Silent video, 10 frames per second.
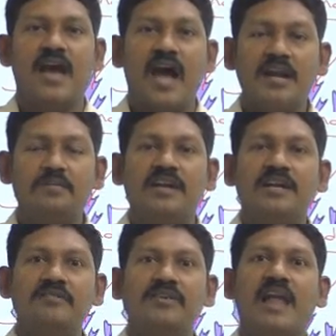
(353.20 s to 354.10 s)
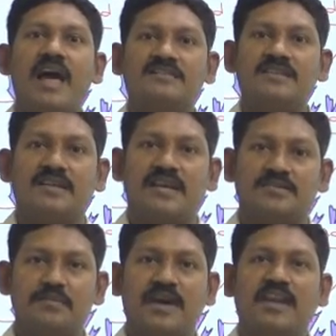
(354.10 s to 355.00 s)
And immediately we will answer,
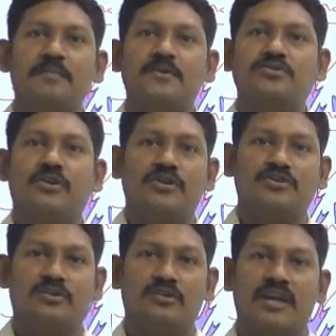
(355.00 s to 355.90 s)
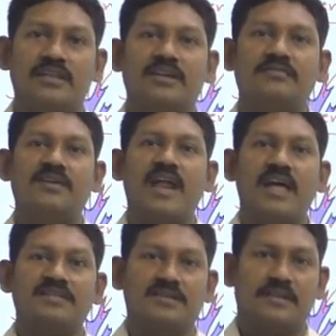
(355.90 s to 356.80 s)
yes, my name is so and so. Like that we will
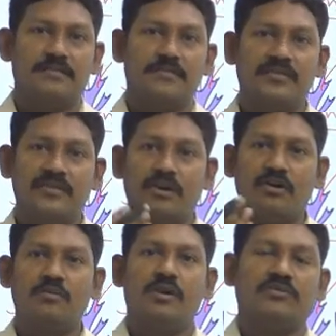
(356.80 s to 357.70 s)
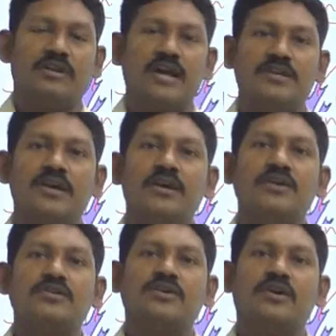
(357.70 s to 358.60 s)
answer with our mouth. Right?
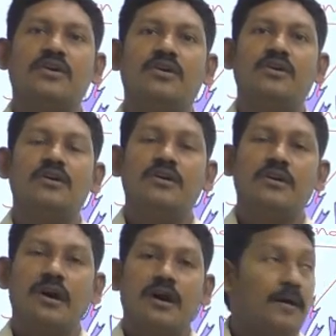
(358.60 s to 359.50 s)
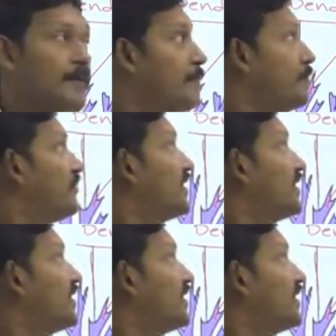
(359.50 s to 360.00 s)
So, um,